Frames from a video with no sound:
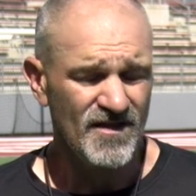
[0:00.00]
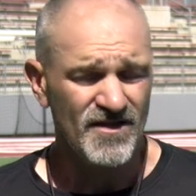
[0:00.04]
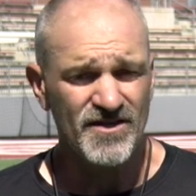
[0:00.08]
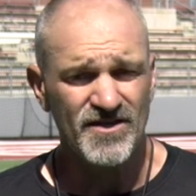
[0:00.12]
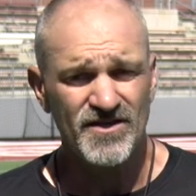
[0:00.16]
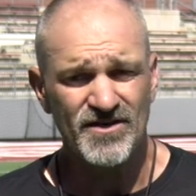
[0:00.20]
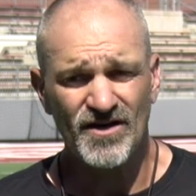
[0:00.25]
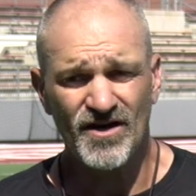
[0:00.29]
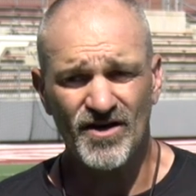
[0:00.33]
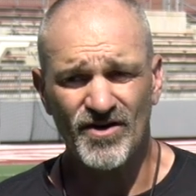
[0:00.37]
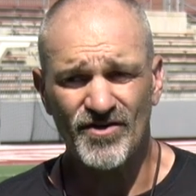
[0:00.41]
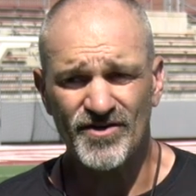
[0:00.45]

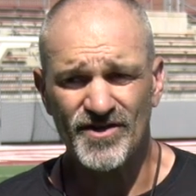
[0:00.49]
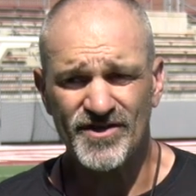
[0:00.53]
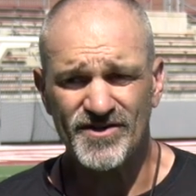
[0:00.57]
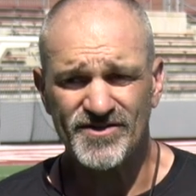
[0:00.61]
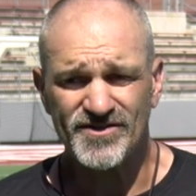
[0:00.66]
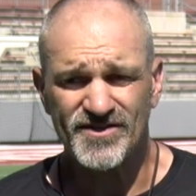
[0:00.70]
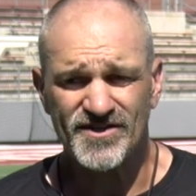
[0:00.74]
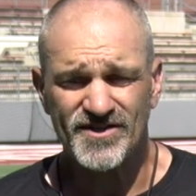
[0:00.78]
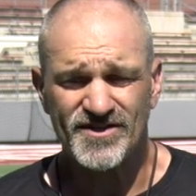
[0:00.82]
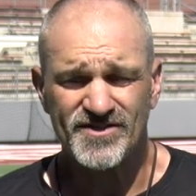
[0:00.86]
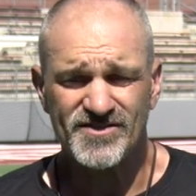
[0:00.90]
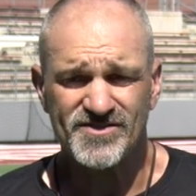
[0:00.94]
You know,
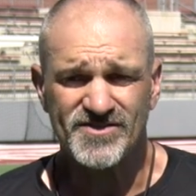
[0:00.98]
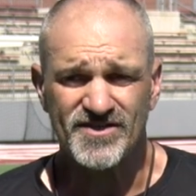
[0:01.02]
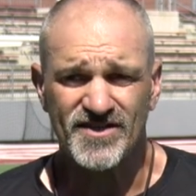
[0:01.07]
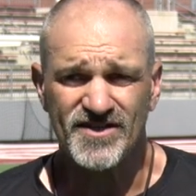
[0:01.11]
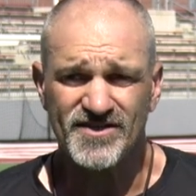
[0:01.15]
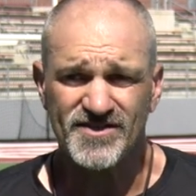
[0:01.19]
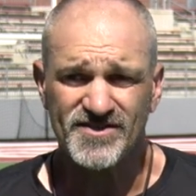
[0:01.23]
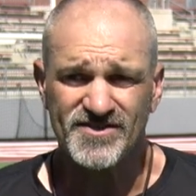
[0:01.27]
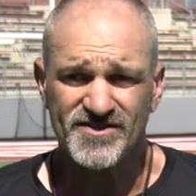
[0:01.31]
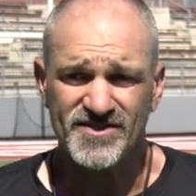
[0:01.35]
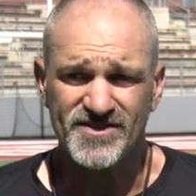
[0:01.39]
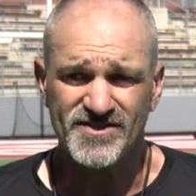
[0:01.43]
like you
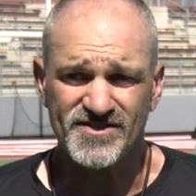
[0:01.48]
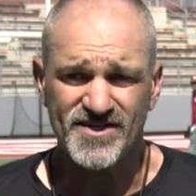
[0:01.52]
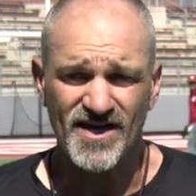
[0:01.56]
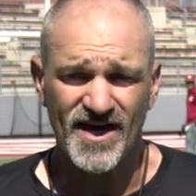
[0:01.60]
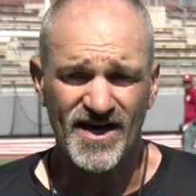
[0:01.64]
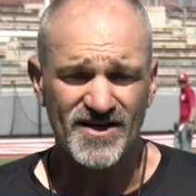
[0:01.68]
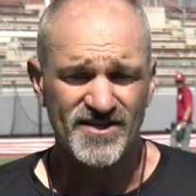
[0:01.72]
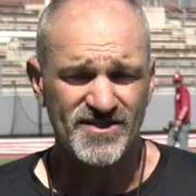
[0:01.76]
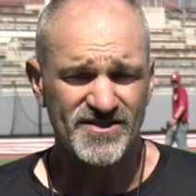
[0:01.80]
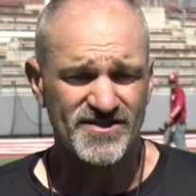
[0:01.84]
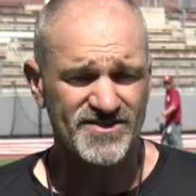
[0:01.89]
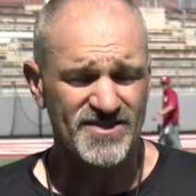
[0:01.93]
said, he's
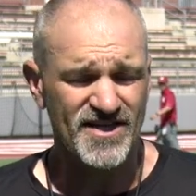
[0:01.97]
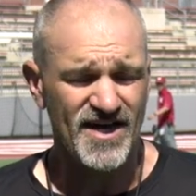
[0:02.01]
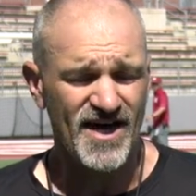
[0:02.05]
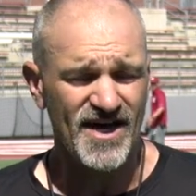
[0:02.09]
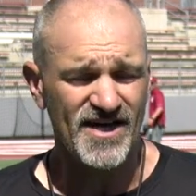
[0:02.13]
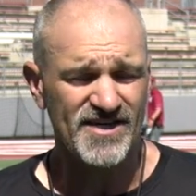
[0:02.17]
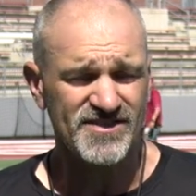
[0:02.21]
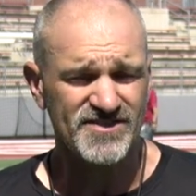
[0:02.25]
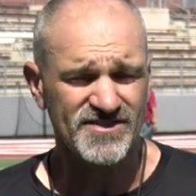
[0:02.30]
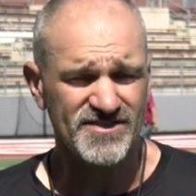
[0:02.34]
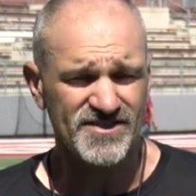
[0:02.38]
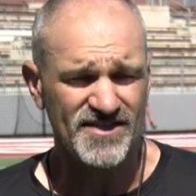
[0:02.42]
got good
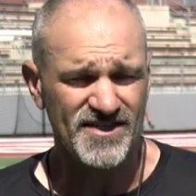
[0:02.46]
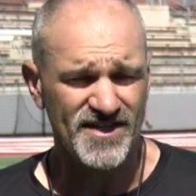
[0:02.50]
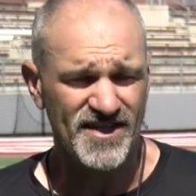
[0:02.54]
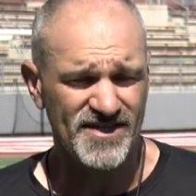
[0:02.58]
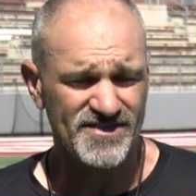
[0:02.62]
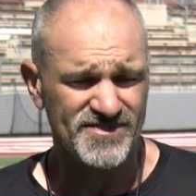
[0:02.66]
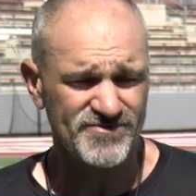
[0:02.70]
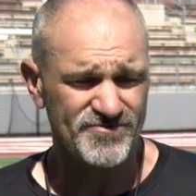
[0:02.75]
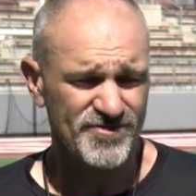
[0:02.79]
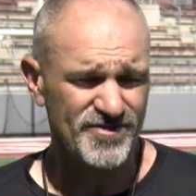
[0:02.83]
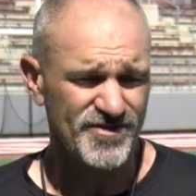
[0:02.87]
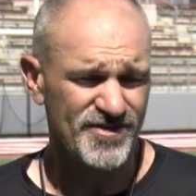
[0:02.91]
size and he
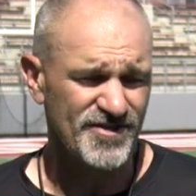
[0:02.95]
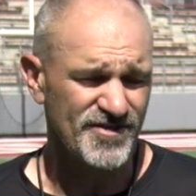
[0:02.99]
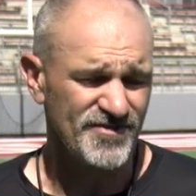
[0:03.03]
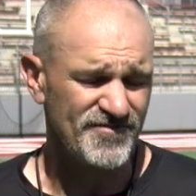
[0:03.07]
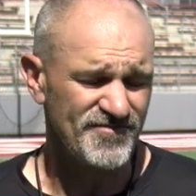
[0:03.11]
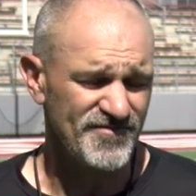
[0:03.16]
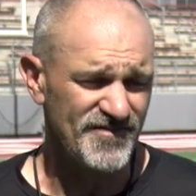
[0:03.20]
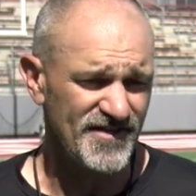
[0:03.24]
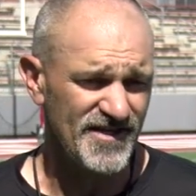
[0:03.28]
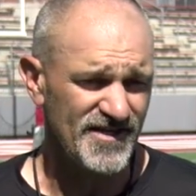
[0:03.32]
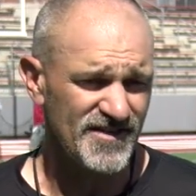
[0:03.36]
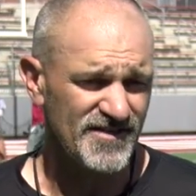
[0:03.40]
has really
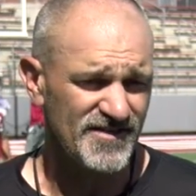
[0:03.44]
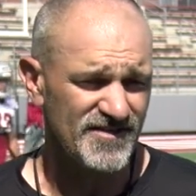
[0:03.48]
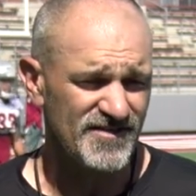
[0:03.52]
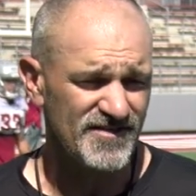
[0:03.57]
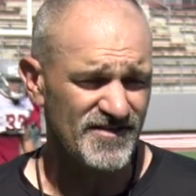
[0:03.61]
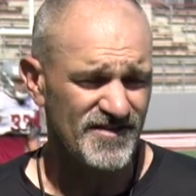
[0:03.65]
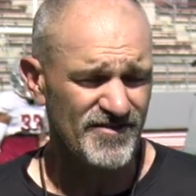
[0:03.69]
good feet.